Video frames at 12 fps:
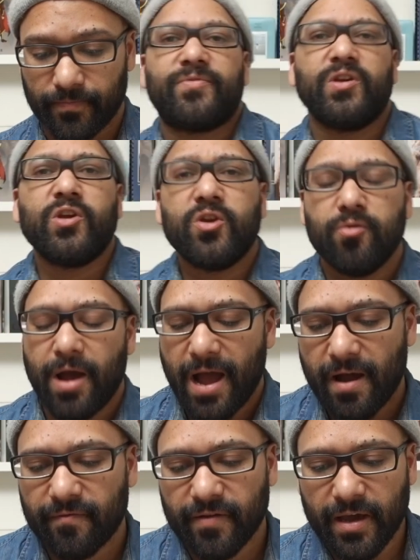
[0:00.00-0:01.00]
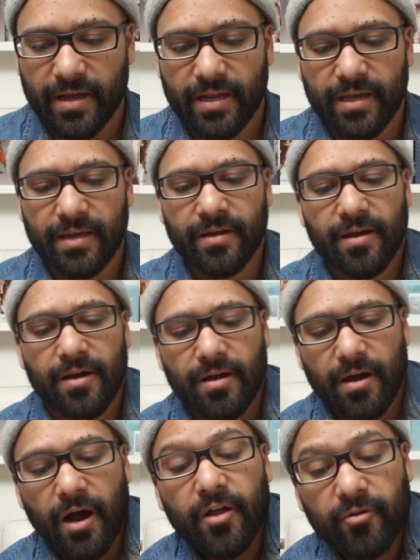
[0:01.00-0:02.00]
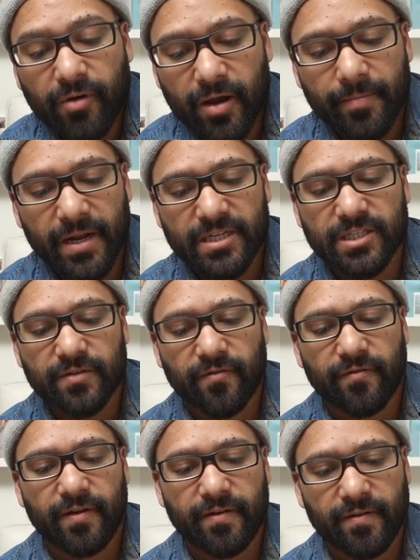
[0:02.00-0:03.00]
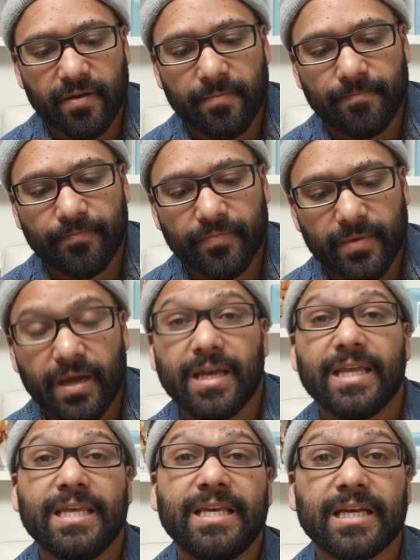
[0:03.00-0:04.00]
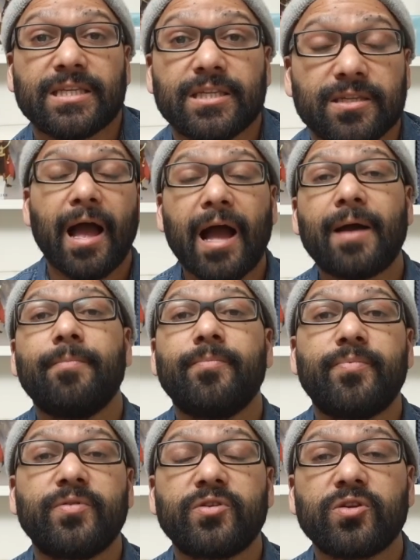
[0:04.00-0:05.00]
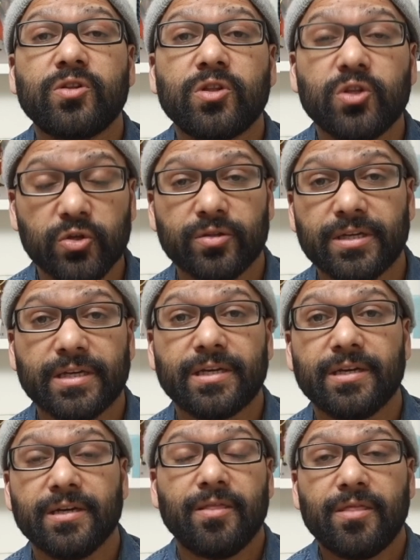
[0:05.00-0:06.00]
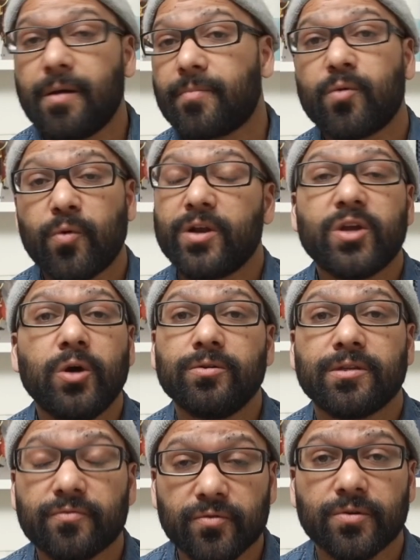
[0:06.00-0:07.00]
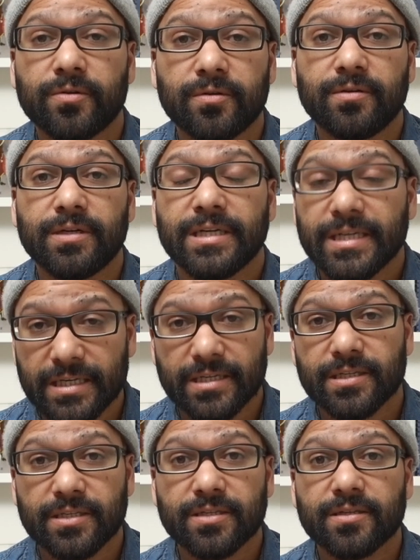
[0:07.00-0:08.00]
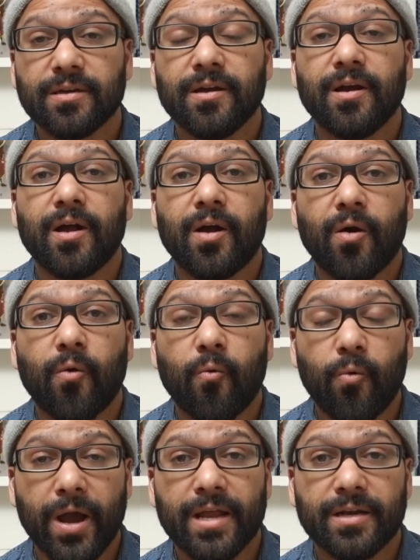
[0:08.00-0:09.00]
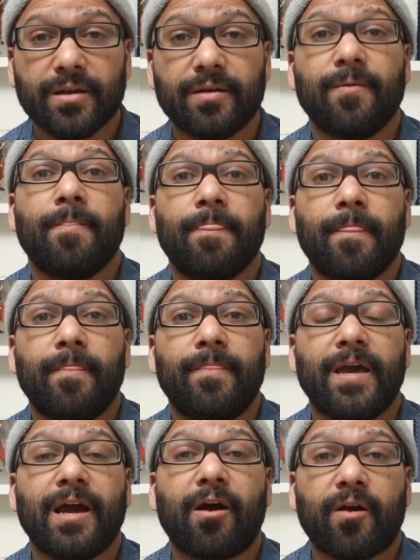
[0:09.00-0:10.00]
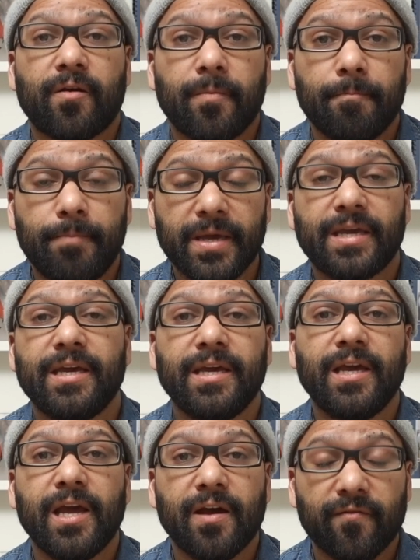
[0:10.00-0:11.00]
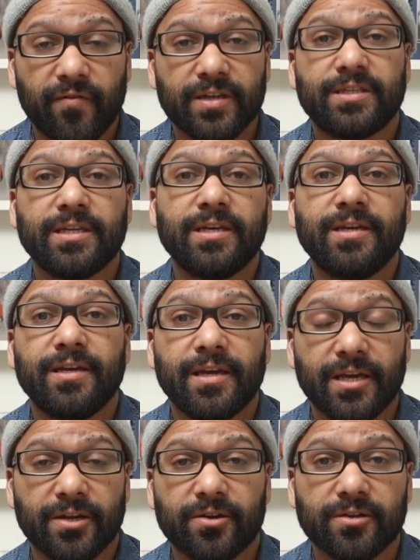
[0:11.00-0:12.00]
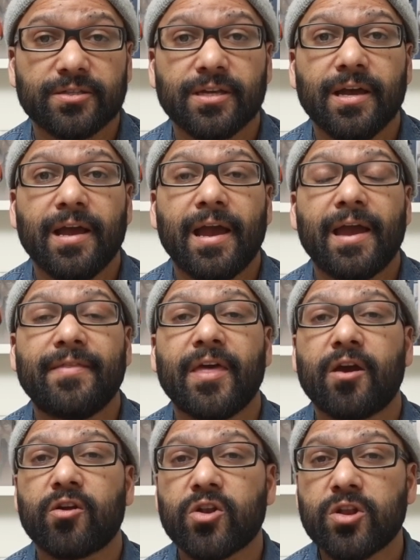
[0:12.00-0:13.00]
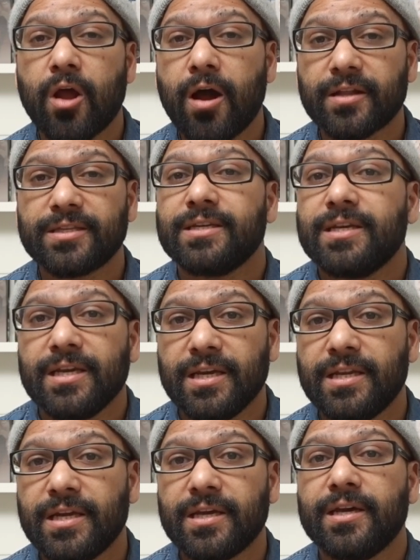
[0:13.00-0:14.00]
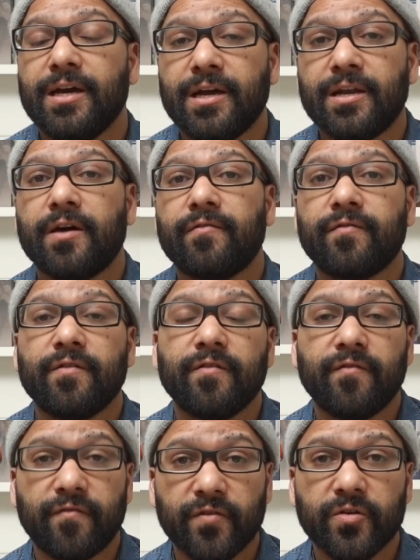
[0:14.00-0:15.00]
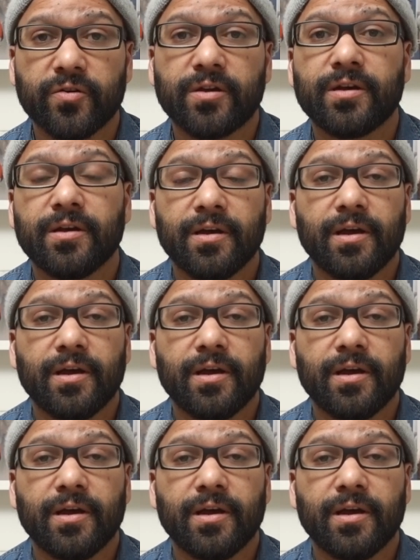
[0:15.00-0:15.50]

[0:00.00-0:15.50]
Do you have any other recommendations for feeding him? Yes, absolutely. Number 1 golden rule is when they are picky, fussy eaters and they are not eating enough food